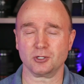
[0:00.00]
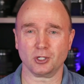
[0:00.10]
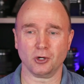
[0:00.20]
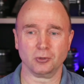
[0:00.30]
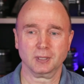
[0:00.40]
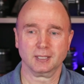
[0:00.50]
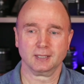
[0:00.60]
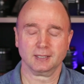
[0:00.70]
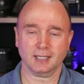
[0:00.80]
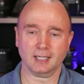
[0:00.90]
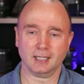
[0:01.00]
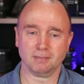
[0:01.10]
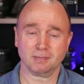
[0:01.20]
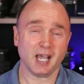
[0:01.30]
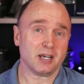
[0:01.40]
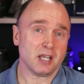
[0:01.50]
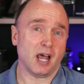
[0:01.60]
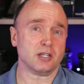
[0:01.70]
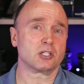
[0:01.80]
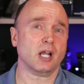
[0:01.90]
So, and
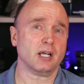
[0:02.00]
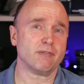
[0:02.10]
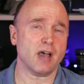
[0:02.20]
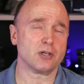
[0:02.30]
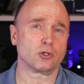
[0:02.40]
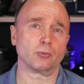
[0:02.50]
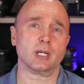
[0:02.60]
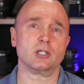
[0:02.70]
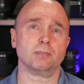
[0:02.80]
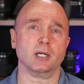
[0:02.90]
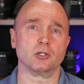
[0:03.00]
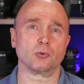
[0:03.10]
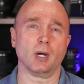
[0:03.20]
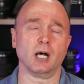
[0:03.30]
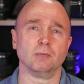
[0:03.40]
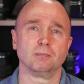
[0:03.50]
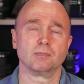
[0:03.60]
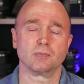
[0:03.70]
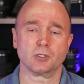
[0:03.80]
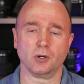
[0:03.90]
a slightly faster read speed as well.
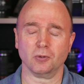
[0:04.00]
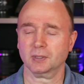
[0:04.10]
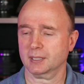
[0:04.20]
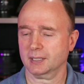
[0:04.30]
So,